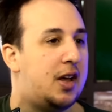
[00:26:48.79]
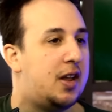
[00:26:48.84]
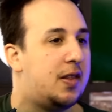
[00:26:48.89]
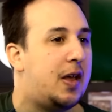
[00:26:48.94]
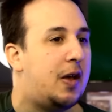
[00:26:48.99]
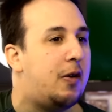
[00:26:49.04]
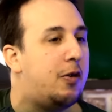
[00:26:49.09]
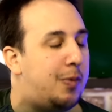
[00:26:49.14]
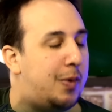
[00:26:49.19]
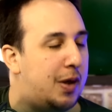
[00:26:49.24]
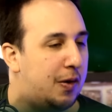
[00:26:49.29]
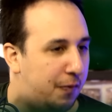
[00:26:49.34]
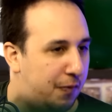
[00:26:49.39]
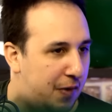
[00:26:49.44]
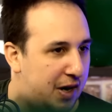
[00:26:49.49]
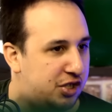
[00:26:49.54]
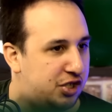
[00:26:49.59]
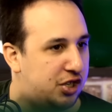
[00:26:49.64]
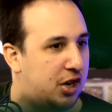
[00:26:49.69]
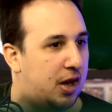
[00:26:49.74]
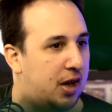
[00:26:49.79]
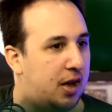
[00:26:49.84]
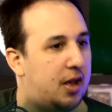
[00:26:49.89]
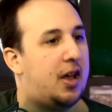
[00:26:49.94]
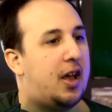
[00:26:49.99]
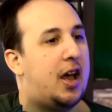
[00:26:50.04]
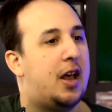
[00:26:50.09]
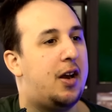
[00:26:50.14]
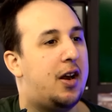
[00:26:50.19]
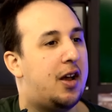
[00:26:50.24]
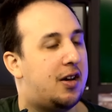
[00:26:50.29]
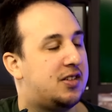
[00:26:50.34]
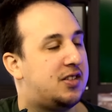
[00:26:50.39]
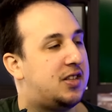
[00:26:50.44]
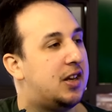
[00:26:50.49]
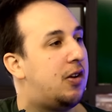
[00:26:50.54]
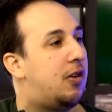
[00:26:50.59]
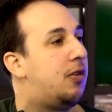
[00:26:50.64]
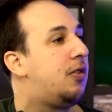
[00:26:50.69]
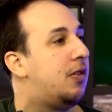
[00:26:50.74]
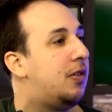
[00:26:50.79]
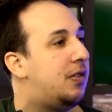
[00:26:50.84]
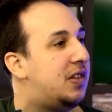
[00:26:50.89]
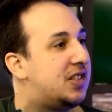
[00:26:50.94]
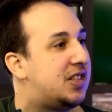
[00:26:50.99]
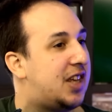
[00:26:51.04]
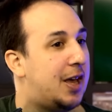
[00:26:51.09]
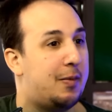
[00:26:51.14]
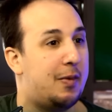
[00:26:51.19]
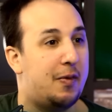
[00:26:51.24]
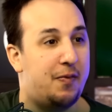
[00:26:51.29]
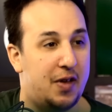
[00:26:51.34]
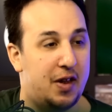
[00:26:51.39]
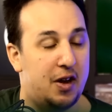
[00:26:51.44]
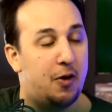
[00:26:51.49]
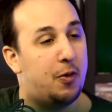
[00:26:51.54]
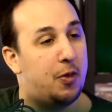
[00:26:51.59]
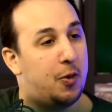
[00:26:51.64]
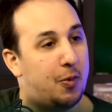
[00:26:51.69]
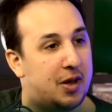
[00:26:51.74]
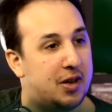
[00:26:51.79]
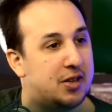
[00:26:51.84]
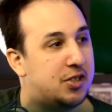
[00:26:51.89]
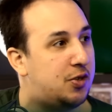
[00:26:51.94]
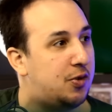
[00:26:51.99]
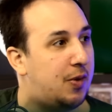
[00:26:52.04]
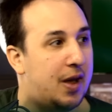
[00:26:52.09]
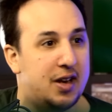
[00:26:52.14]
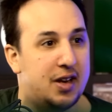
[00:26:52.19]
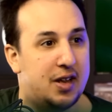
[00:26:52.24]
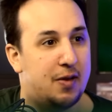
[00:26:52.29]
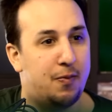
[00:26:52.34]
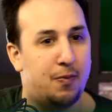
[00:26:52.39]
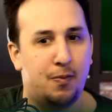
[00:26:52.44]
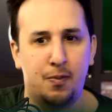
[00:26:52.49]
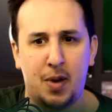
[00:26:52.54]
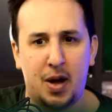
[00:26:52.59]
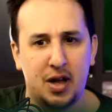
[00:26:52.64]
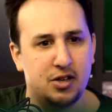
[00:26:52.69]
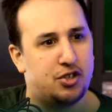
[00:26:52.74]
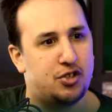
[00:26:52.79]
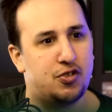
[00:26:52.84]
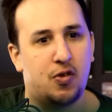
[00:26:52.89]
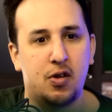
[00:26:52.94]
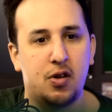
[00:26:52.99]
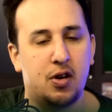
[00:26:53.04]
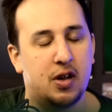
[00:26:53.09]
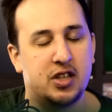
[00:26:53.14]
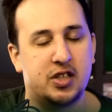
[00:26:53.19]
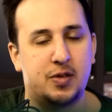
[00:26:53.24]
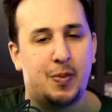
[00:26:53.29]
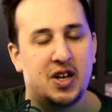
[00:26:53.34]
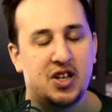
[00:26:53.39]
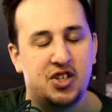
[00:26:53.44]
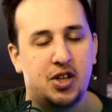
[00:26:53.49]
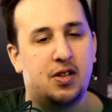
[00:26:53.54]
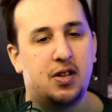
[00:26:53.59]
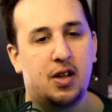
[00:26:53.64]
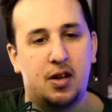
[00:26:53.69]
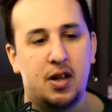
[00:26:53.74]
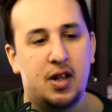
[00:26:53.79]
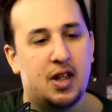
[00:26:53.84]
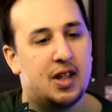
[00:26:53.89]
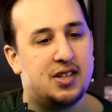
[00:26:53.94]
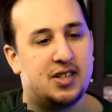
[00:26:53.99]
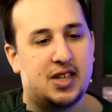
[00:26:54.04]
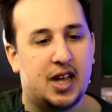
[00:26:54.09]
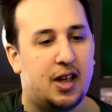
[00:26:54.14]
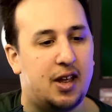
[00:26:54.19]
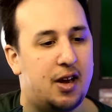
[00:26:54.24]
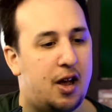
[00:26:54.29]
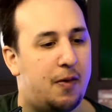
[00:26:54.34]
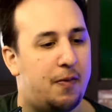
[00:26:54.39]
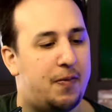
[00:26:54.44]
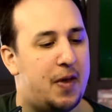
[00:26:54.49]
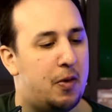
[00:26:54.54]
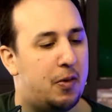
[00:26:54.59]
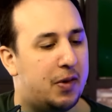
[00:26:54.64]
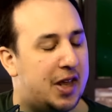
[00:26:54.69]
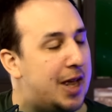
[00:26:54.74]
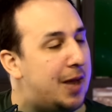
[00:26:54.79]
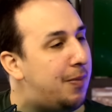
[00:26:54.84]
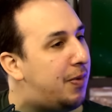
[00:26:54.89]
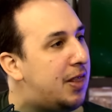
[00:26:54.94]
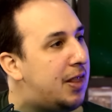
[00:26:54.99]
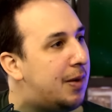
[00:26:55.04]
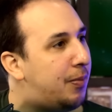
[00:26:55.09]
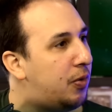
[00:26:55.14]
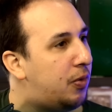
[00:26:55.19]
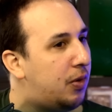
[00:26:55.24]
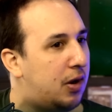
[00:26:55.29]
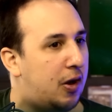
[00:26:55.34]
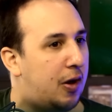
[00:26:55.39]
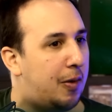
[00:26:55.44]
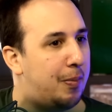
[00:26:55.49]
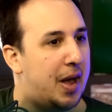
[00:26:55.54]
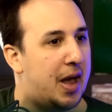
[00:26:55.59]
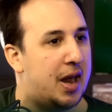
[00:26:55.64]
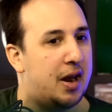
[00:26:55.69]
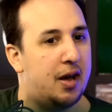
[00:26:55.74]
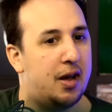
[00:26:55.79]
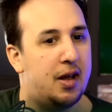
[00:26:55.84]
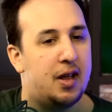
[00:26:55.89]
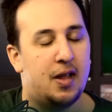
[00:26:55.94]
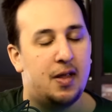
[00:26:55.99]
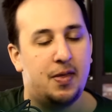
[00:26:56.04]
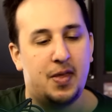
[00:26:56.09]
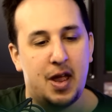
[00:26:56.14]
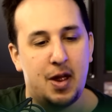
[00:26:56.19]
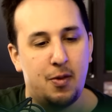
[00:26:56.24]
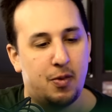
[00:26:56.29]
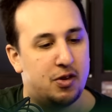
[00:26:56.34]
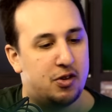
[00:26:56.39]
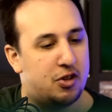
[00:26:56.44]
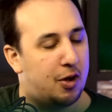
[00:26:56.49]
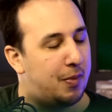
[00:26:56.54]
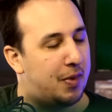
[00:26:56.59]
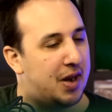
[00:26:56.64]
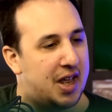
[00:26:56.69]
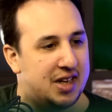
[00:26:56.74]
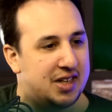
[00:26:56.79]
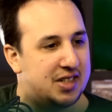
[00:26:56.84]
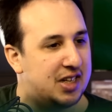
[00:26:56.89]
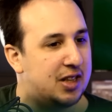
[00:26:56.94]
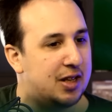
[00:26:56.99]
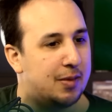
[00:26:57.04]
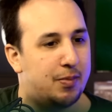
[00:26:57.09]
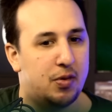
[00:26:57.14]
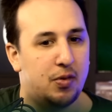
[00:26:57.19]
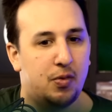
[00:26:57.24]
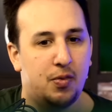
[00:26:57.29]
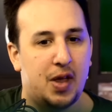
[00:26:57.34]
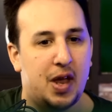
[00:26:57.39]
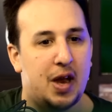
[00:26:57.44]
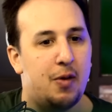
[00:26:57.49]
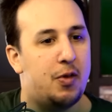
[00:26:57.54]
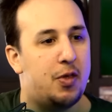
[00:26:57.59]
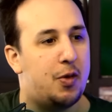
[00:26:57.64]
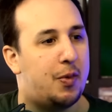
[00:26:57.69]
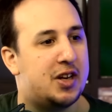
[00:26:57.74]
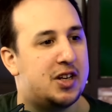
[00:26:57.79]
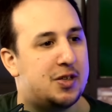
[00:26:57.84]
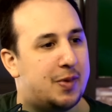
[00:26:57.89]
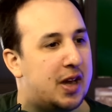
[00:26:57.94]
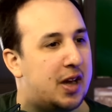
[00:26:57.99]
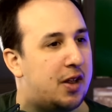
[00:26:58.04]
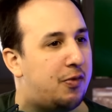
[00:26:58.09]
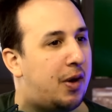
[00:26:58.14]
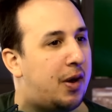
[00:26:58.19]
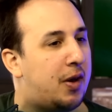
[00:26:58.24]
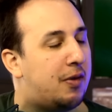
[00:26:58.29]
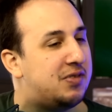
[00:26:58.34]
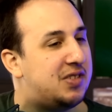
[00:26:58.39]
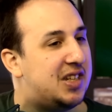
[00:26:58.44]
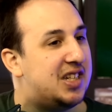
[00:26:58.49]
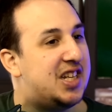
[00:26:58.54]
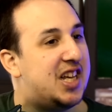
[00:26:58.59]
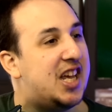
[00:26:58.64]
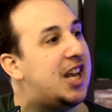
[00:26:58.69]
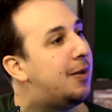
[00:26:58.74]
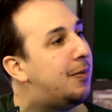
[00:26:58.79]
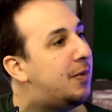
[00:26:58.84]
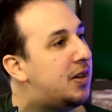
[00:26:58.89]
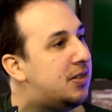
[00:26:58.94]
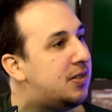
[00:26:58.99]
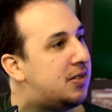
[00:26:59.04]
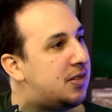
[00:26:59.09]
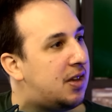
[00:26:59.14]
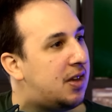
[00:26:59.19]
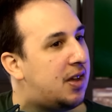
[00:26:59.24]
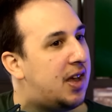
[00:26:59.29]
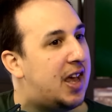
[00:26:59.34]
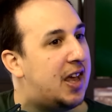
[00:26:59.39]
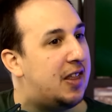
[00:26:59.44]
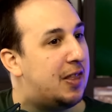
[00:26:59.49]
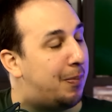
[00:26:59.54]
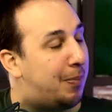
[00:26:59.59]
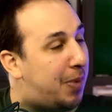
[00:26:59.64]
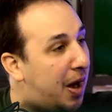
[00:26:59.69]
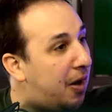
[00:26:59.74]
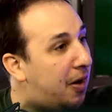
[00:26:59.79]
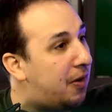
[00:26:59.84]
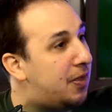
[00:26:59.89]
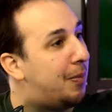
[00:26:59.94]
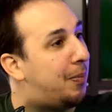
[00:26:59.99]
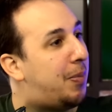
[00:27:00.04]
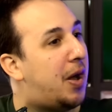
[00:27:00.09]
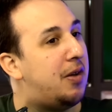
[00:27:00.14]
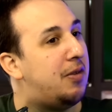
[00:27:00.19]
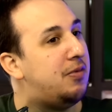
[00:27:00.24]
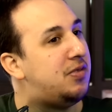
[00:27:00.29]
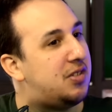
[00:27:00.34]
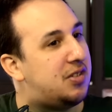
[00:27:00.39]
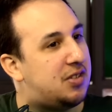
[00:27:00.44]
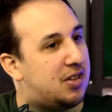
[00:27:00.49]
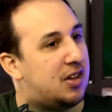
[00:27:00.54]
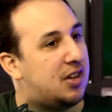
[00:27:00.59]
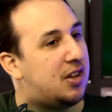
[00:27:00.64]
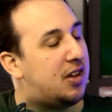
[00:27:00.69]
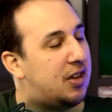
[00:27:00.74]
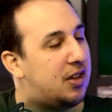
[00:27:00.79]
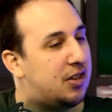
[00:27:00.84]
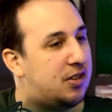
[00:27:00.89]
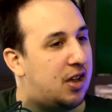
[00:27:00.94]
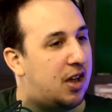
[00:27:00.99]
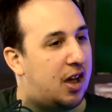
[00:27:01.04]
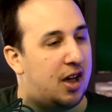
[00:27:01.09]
They would have been fresher and lasted longer in this game. But Villa were the ones who ended much stronger, especially in the second half. They were keeping the ball a lot better. They were dominating the ball. They were the ones making the run. Obviously, Tielemans hit the bar in the post. What an effort!